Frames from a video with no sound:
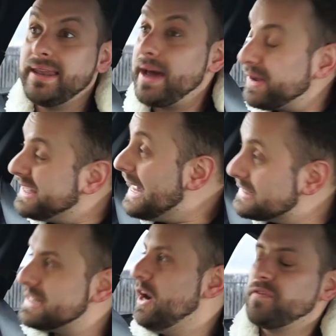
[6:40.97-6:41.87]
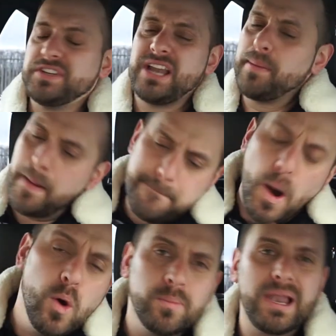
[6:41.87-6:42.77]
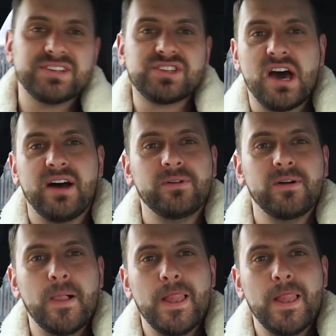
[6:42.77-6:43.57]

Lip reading: And now I get to the office and I'm like, boom, let's go.